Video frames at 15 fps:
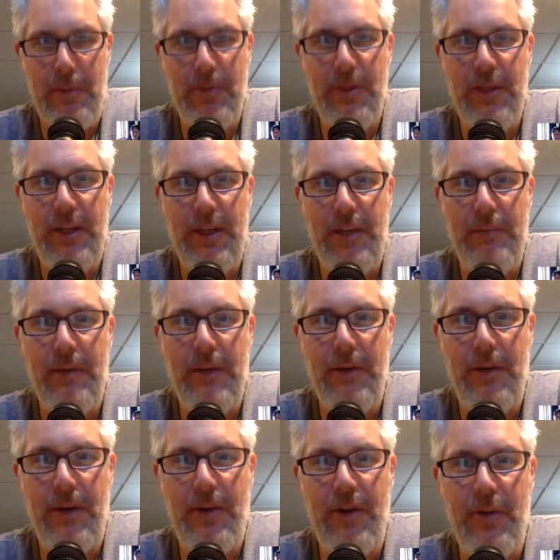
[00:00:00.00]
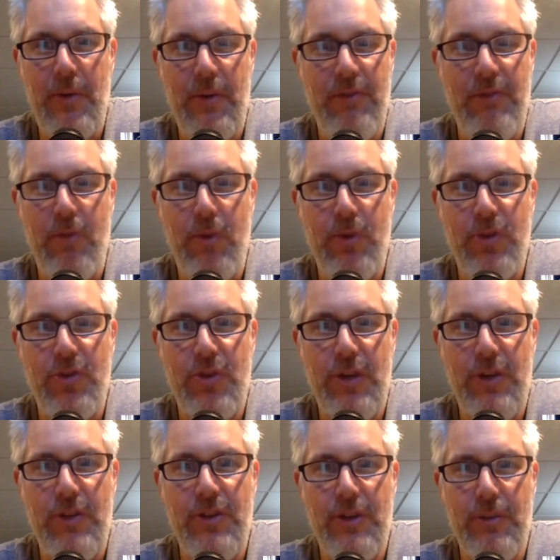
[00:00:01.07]
Remember they came back and LA won 4
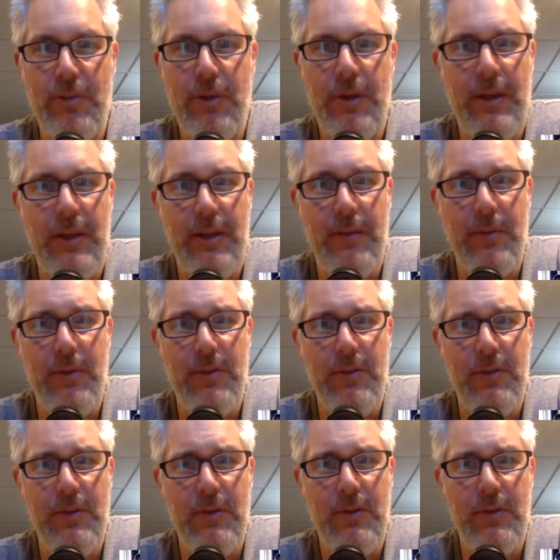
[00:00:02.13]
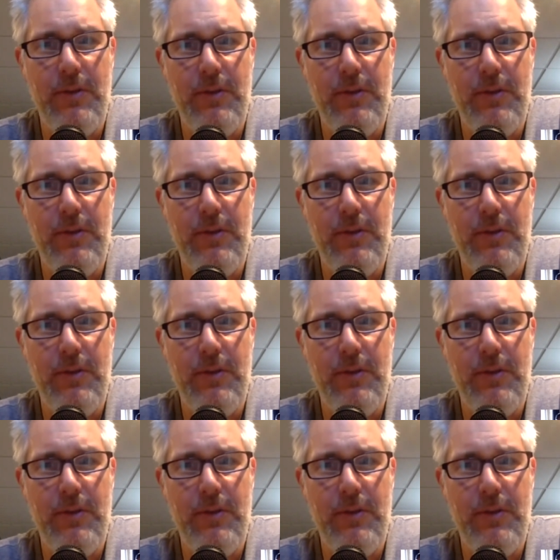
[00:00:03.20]
straight or something, I think it was,